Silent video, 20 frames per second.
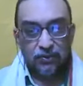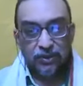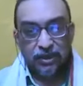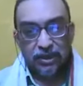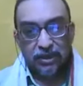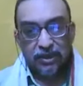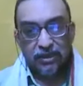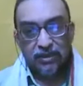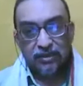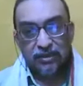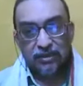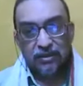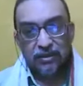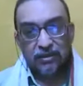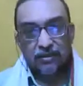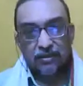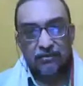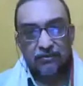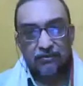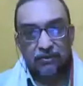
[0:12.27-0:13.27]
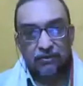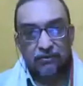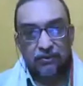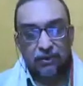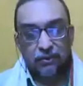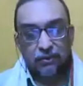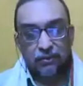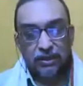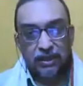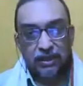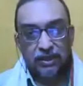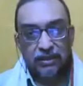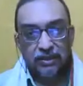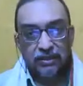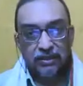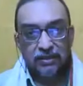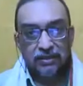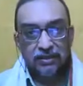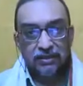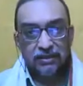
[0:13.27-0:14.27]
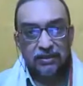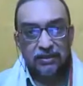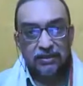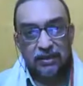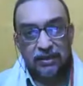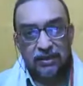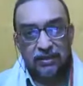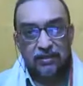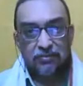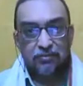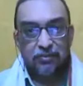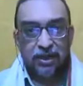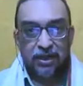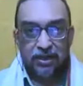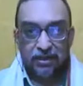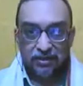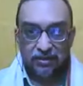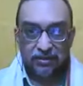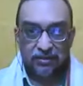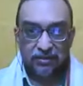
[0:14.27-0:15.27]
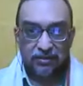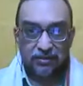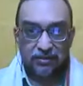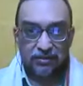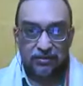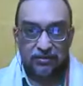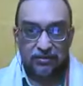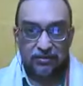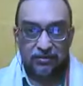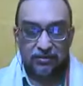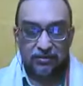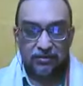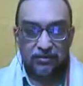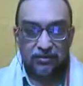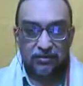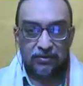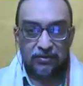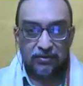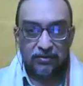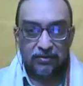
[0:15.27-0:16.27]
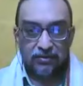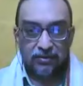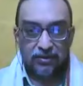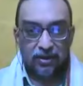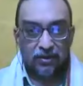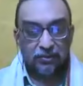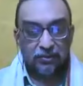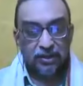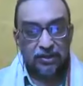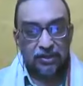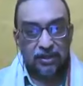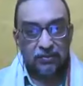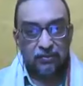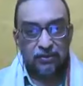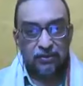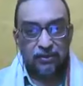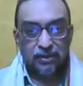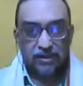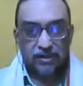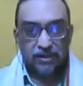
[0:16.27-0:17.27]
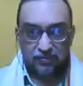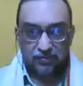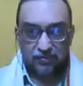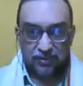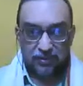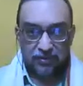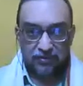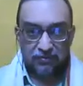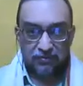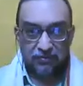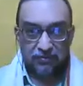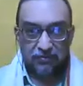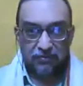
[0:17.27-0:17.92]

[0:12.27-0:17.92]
Today we will look at the second part of the same concept,